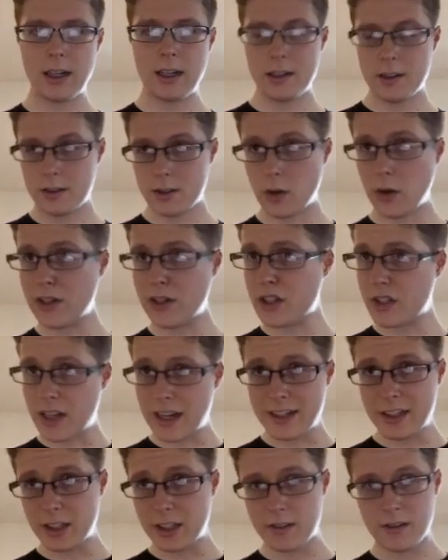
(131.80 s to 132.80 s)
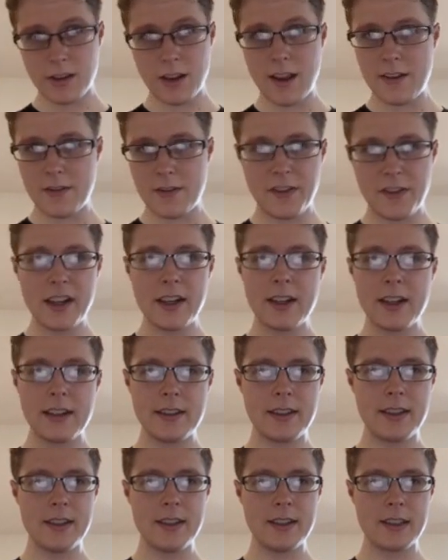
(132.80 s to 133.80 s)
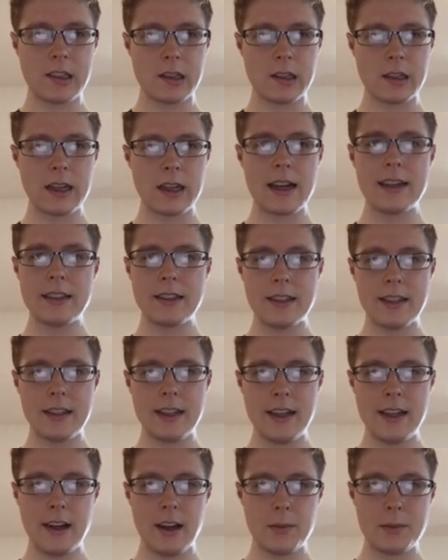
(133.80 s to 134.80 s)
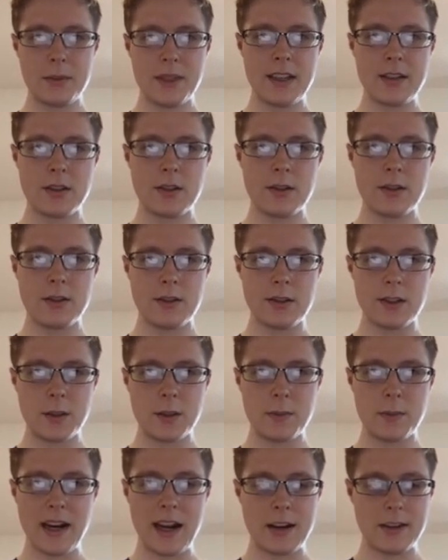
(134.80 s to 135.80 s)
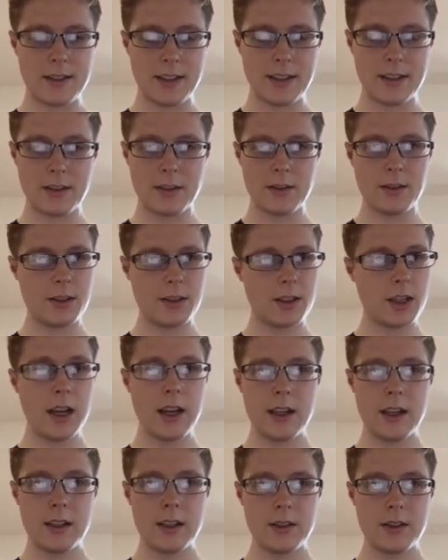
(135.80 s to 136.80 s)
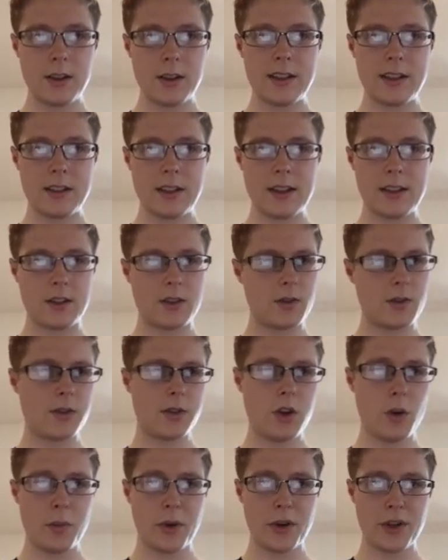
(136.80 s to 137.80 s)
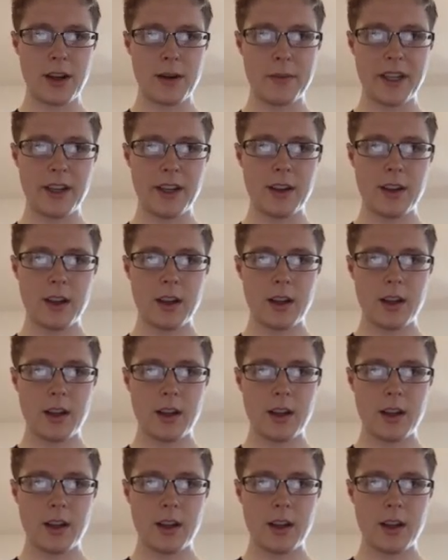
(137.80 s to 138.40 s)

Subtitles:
So I feed it into these little guys that eat up tensors and spit out tensors. So that's super yummy.